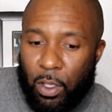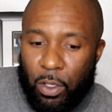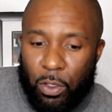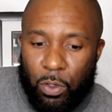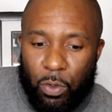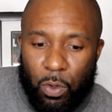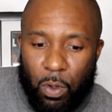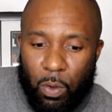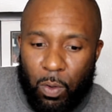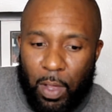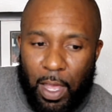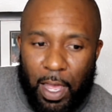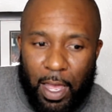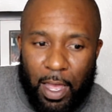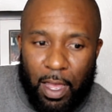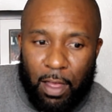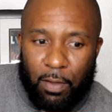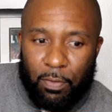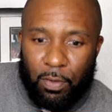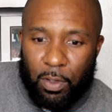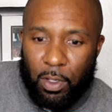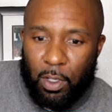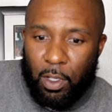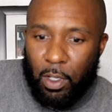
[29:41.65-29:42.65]
You gonna
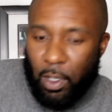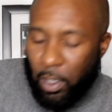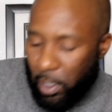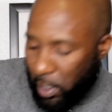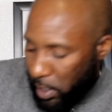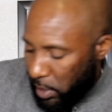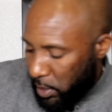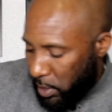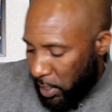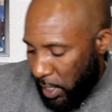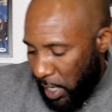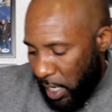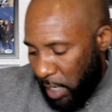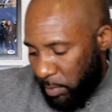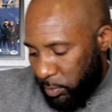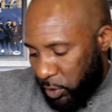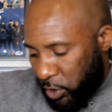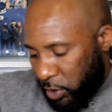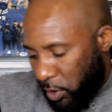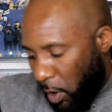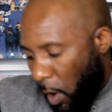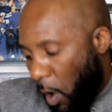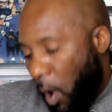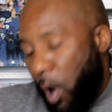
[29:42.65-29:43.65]
have a damn
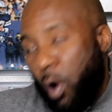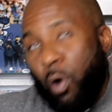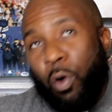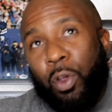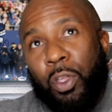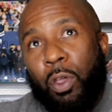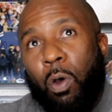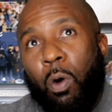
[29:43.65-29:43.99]
scar on